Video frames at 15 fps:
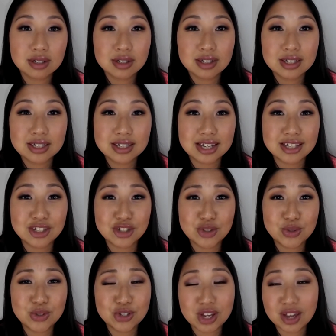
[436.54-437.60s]
sent
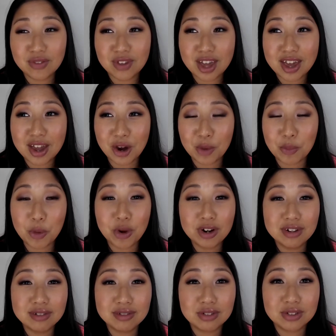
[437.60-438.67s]
to JFK
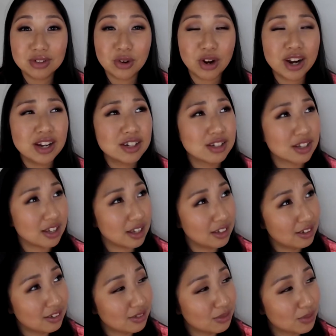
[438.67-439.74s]
Airport, or actually,
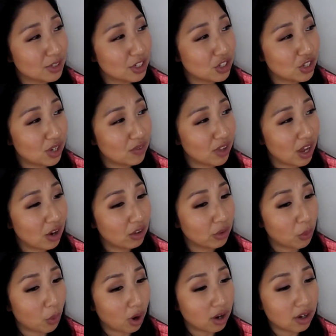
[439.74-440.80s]
was it JFK or
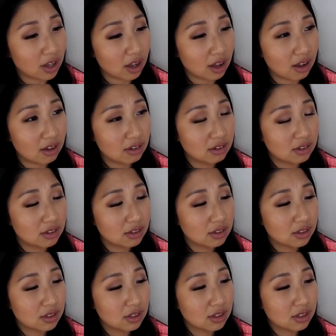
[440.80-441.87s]
LaGuardia?
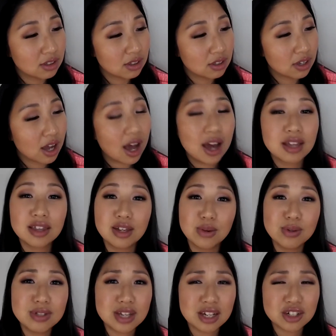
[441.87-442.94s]
I think it
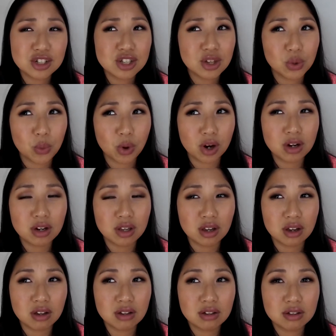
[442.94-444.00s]
was actually LaGuardia.
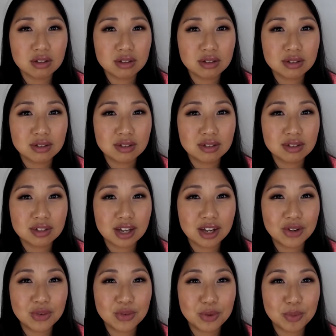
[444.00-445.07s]
I
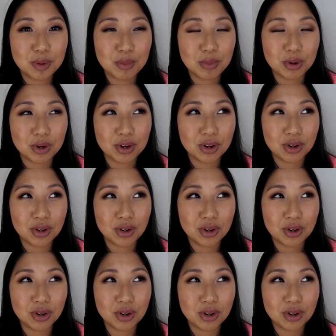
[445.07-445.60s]
don't remember.